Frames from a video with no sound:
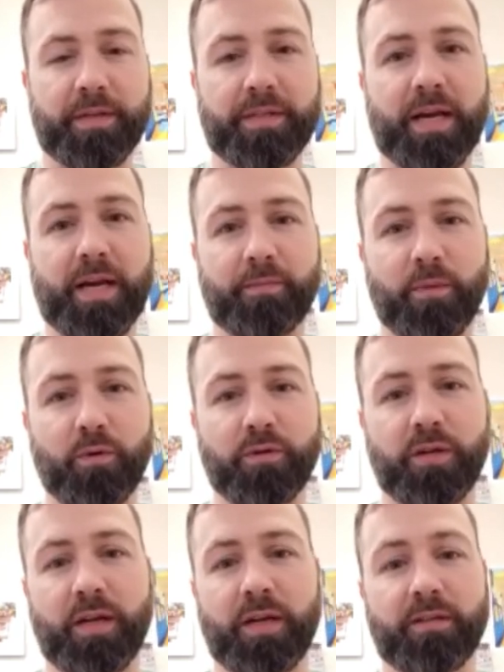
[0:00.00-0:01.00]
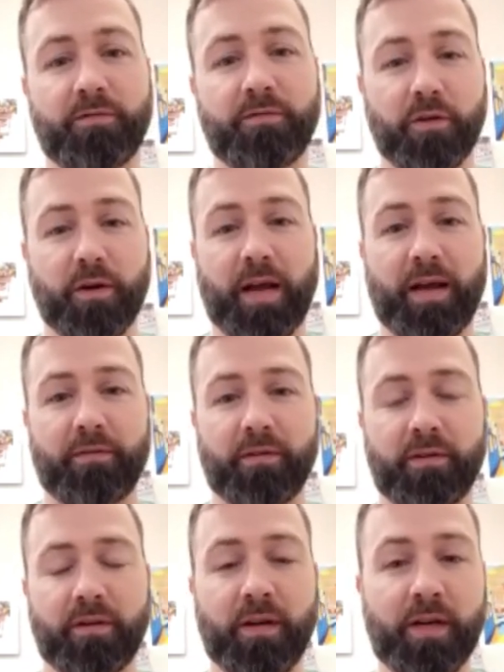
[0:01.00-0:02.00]
exact motion as if you're gonna have
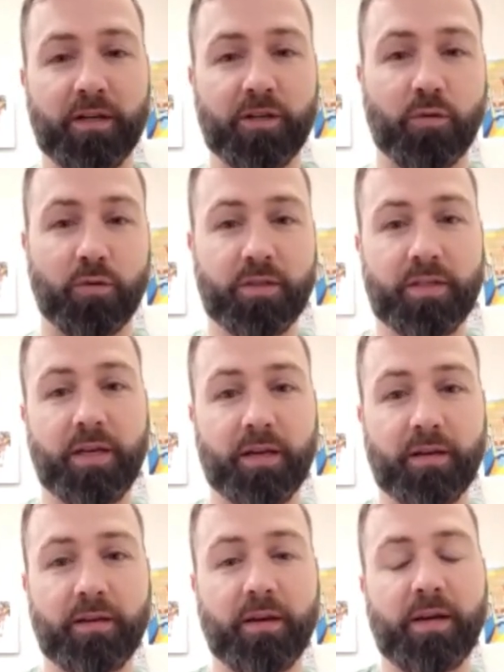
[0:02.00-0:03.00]
a, a short stick.